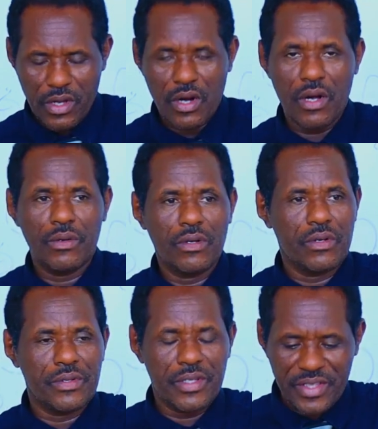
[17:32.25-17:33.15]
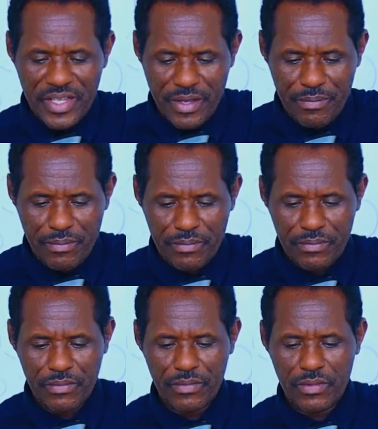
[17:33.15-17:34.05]
crowd or the team
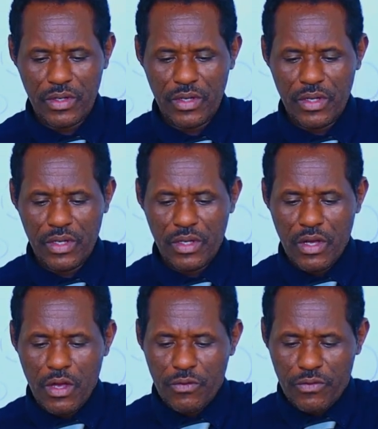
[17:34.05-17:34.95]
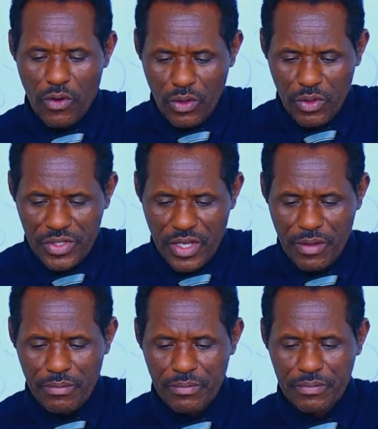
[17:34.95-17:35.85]
follows them